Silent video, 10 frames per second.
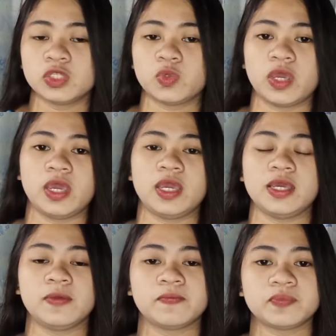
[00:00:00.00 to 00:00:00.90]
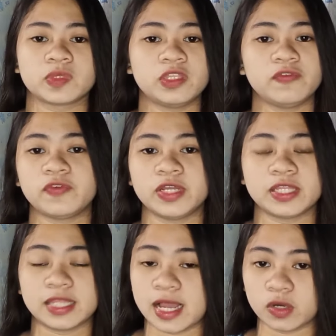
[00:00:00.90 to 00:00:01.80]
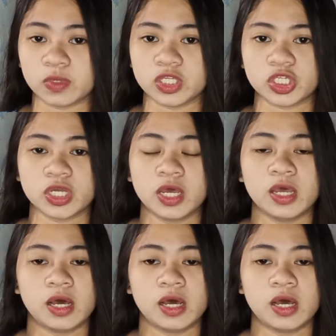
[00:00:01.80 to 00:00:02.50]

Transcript: to a different language,